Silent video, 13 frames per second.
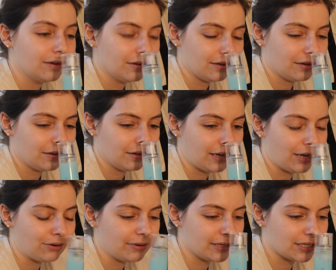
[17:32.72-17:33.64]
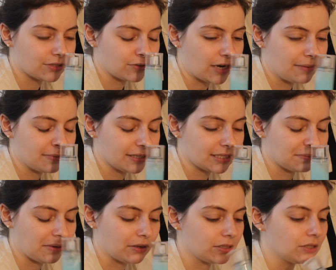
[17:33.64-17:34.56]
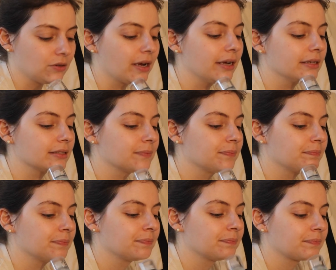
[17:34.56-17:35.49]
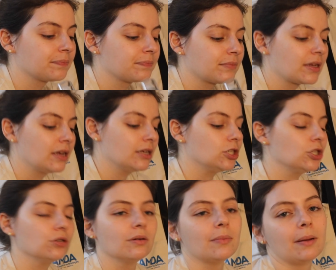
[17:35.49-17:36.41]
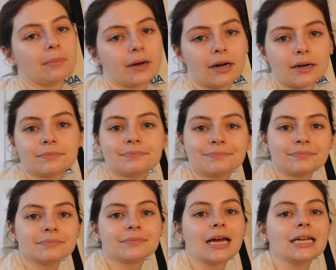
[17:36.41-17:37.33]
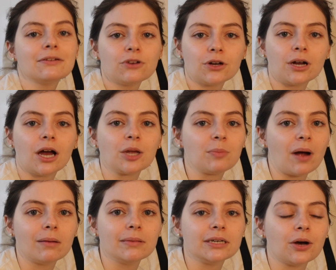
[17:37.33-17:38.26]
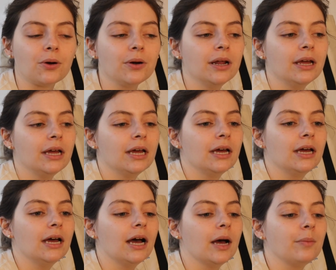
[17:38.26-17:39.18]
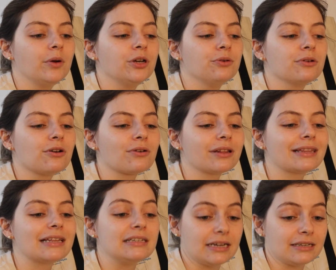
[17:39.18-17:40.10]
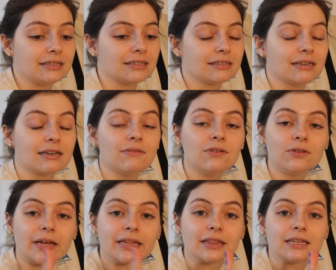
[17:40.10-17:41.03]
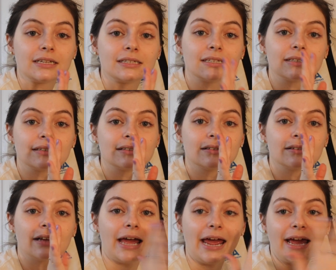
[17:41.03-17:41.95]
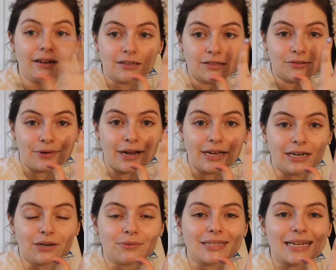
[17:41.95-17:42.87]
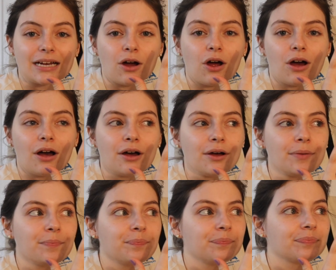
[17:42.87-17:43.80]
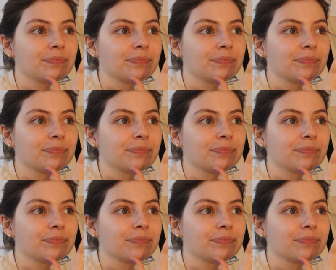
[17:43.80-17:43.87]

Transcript: how do I describe this smell to you guys? Do you remember, and if you're young you probably don't, when you would go to like the dentist, they'd give you like this hand, right? And it was like a